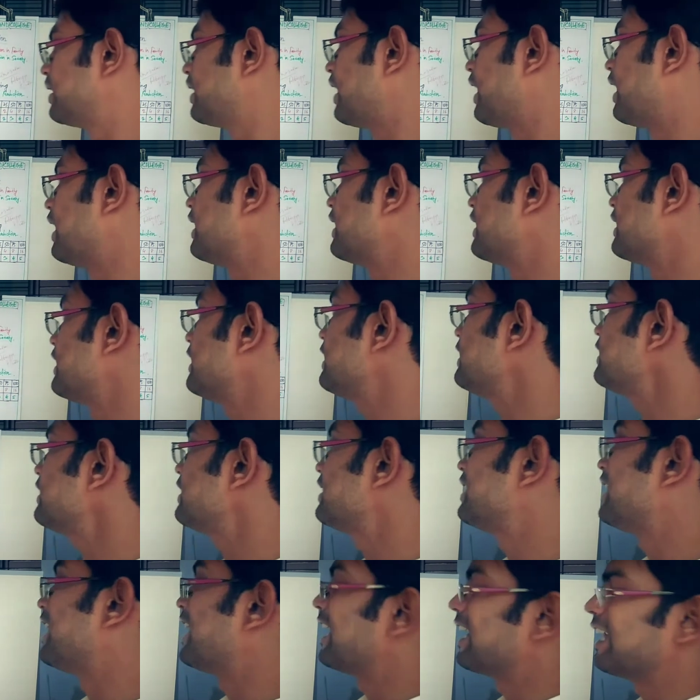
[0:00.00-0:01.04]

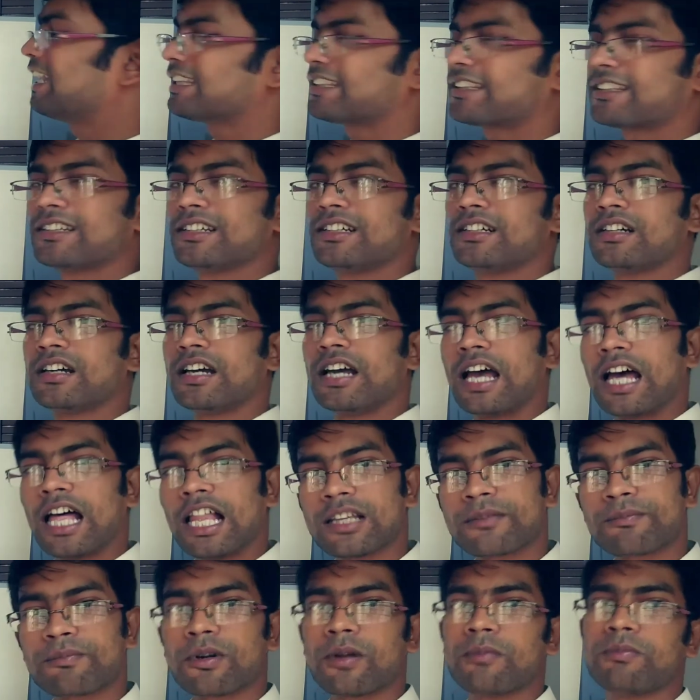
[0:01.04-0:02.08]
and
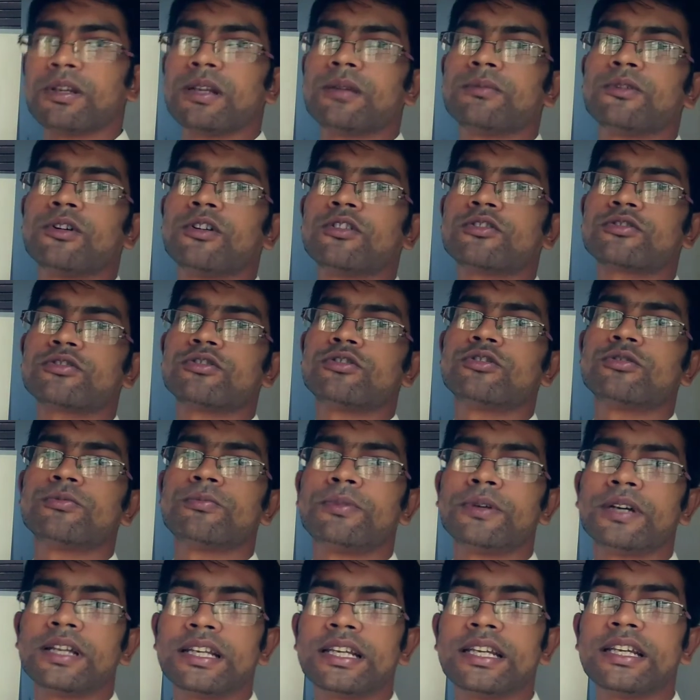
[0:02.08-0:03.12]
health problem also
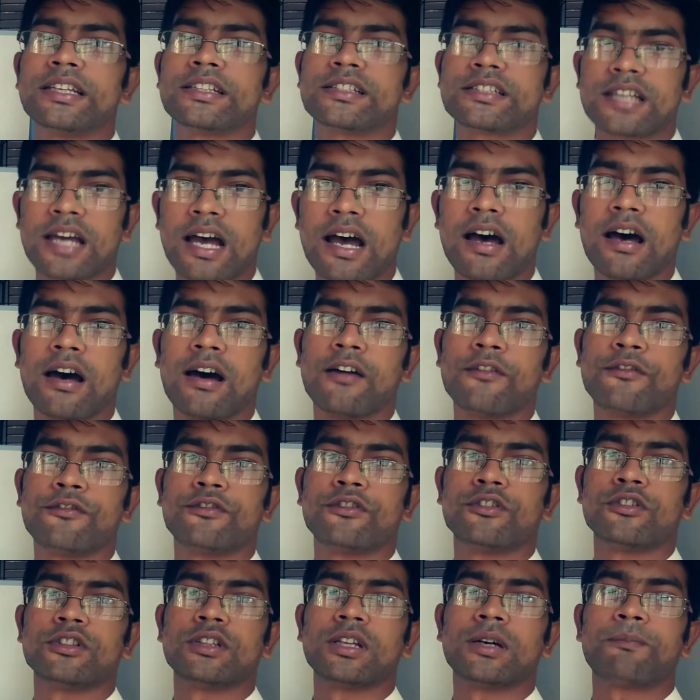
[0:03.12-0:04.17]
very tough
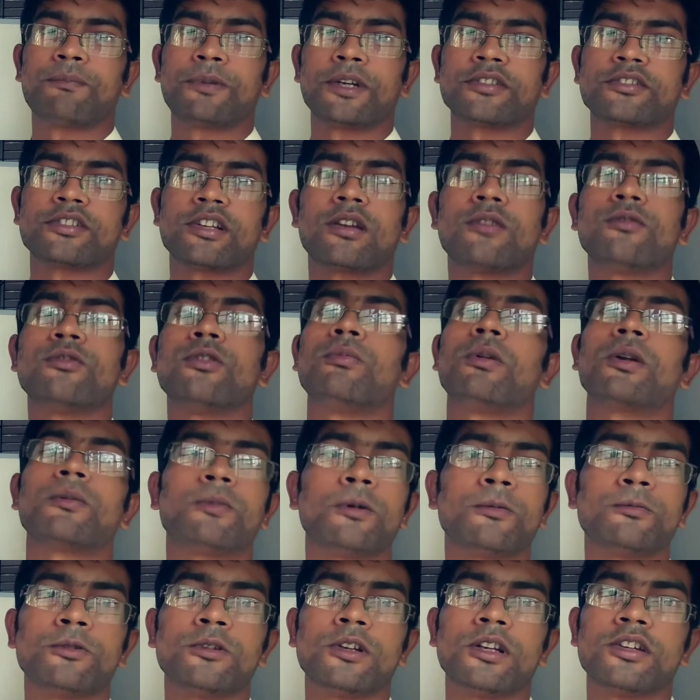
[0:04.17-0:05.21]
for the pressure of
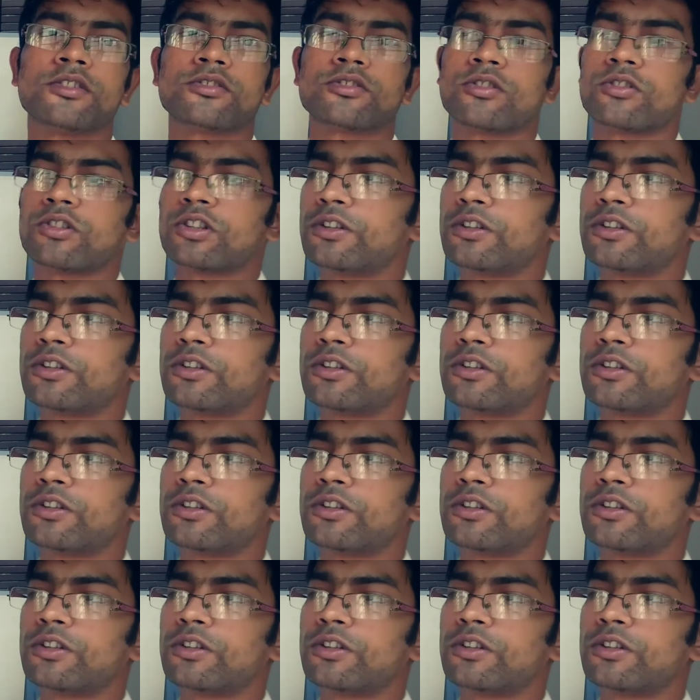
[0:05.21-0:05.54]
overpopulation.